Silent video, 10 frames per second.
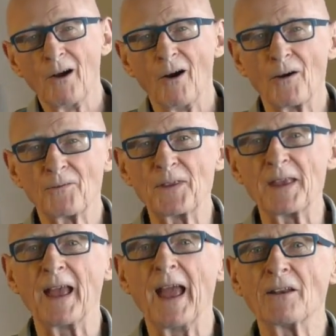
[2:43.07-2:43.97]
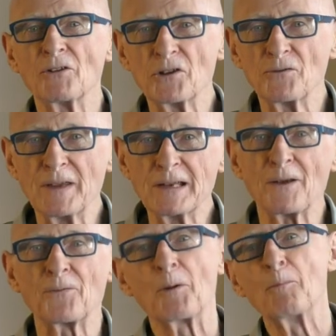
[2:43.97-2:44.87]
of the energy field,
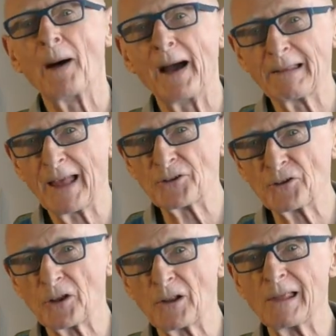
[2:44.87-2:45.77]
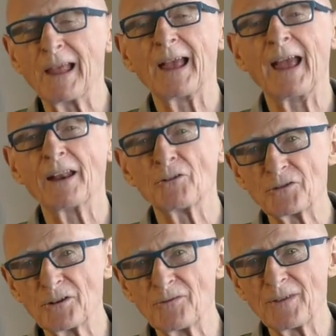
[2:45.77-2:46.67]
of the biological
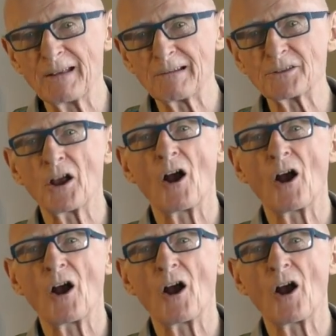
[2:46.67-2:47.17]
energy field,